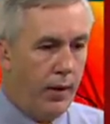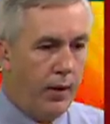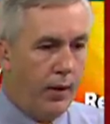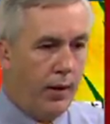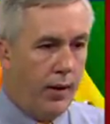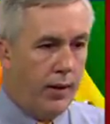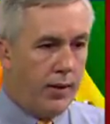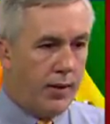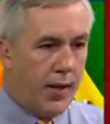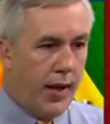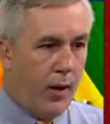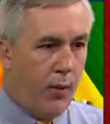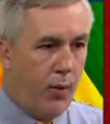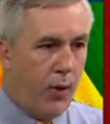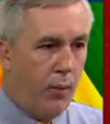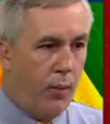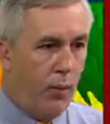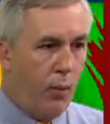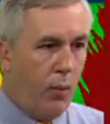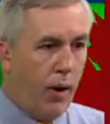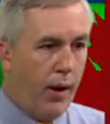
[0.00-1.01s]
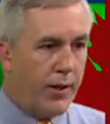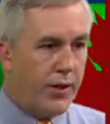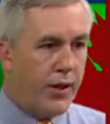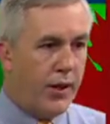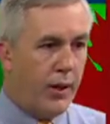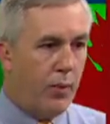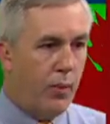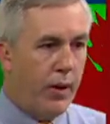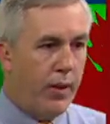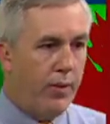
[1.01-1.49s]
is kind of what we're
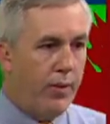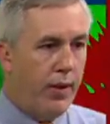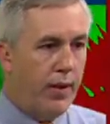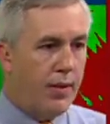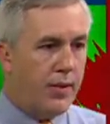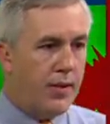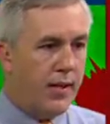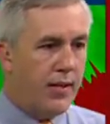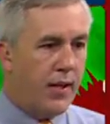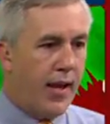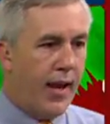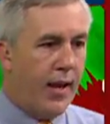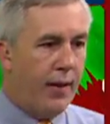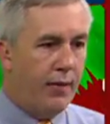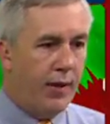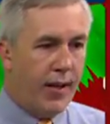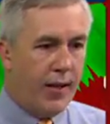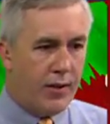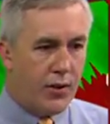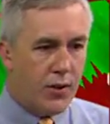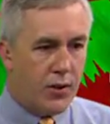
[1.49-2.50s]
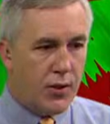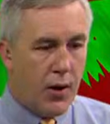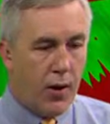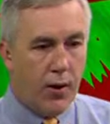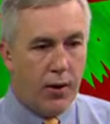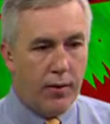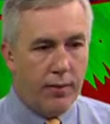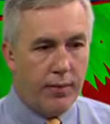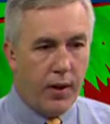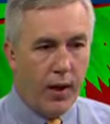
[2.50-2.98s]
watching with this. That's kind of, again,
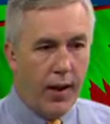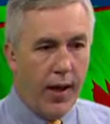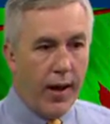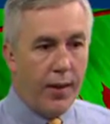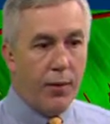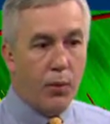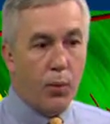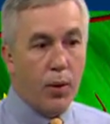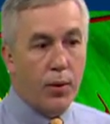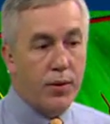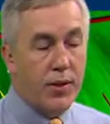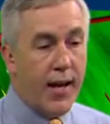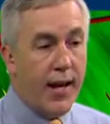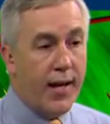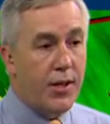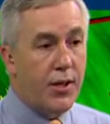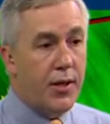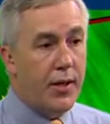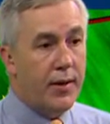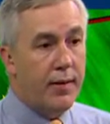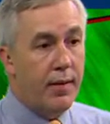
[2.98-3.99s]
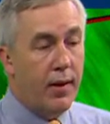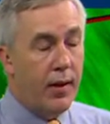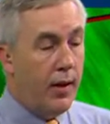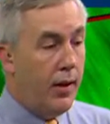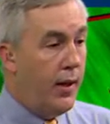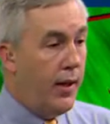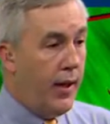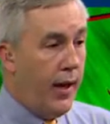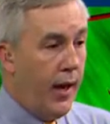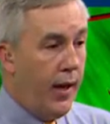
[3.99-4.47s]
starved a lot of the rotation
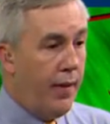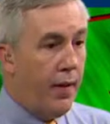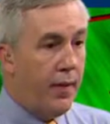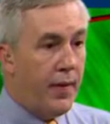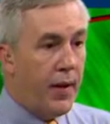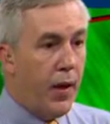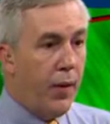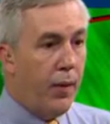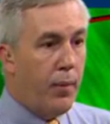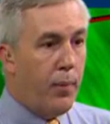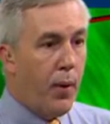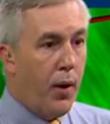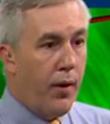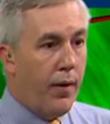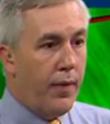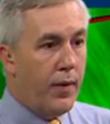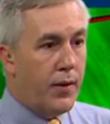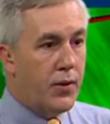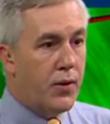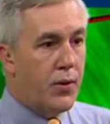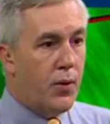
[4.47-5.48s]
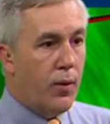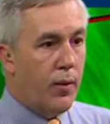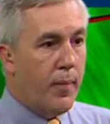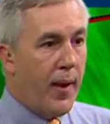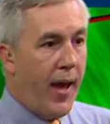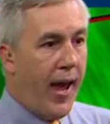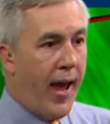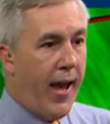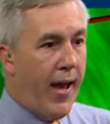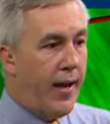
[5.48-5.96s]
that the other part of this storm
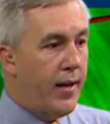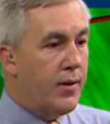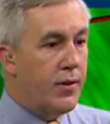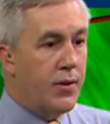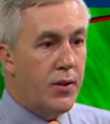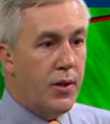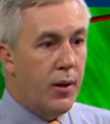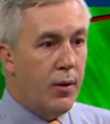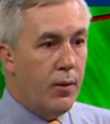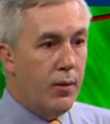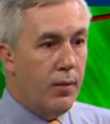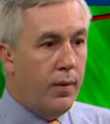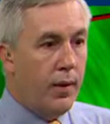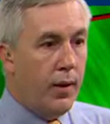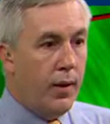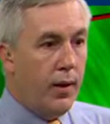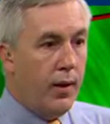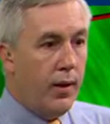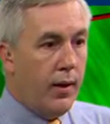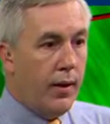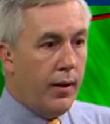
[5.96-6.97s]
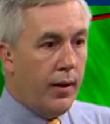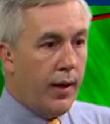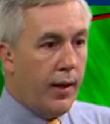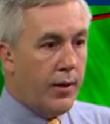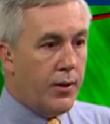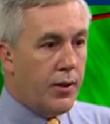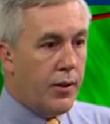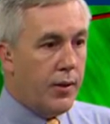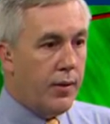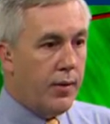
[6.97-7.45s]
had. So kind
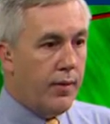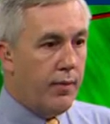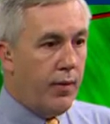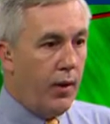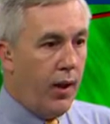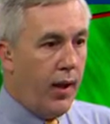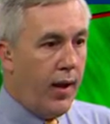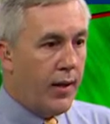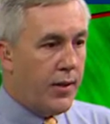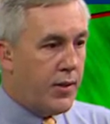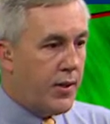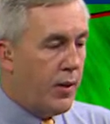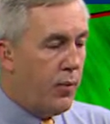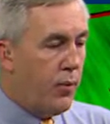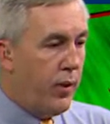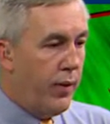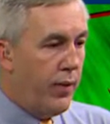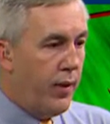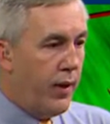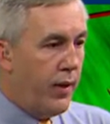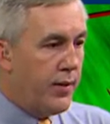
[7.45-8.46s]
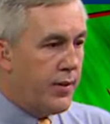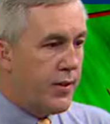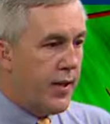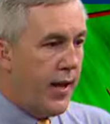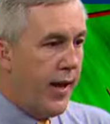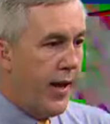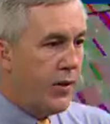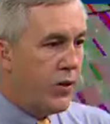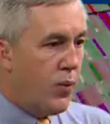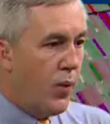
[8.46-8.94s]
of show you the velocity with it
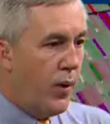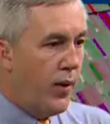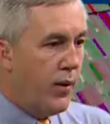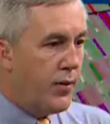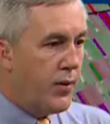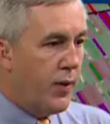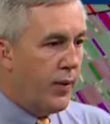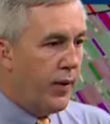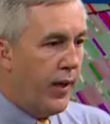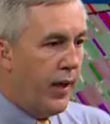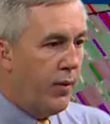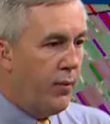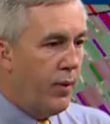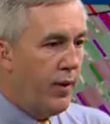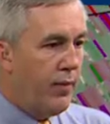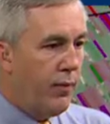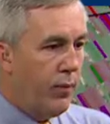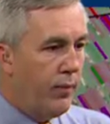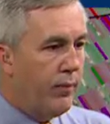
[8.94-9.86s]
inside as well. So again,